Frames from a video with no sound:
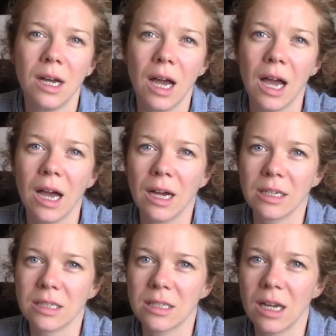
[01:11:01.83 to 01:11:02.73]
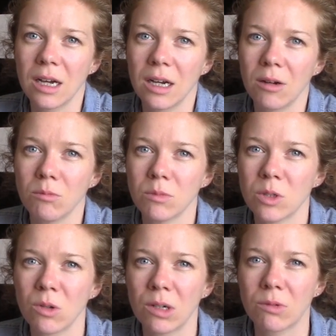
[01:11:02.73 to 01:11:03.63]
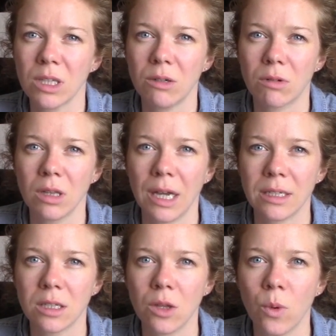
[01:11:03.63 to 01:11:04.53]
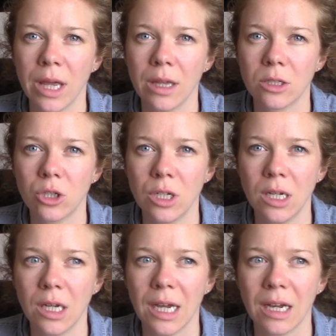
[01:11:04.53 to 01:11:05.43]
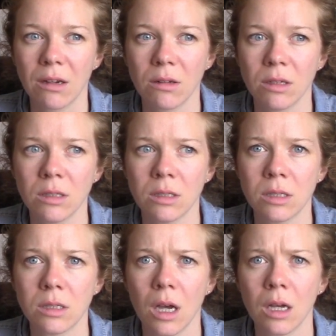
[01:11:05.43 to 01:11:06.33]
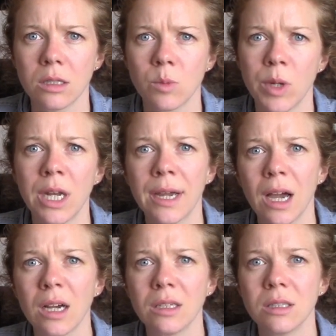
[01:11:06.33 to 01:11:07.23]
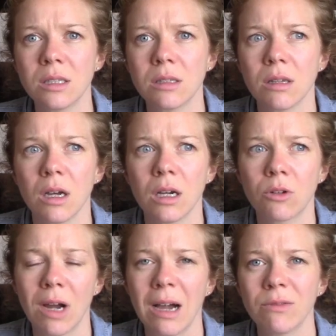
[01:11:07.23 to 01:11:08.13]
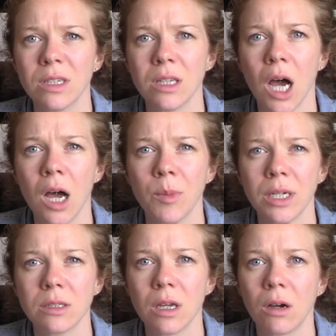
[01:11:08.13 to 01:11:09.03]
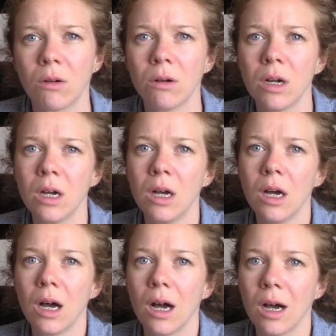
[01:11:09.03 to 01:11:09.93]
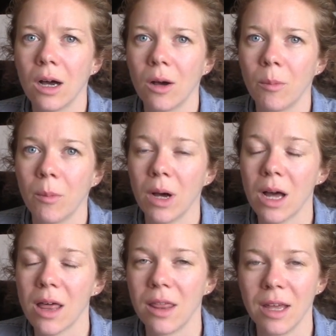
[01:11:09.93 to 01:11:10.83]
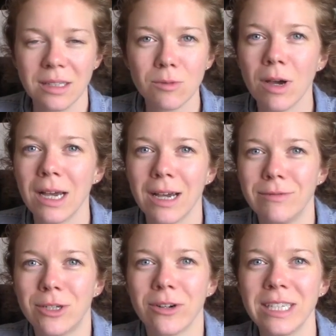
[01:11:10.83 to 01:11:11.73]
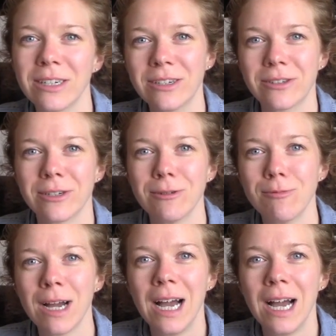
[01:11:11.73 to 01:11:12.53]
And so I really relate to the way that she handles spinning as a craft, as a hobby. So that's why I've joined her group.